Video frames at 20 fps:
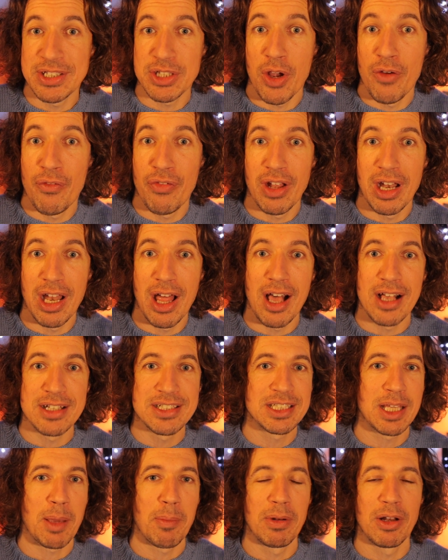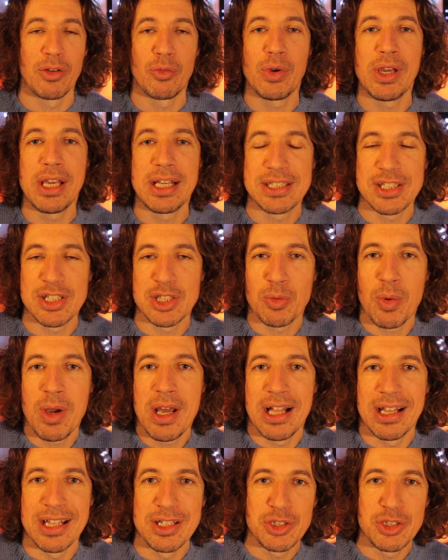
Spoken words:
over the last couple of weeks as well,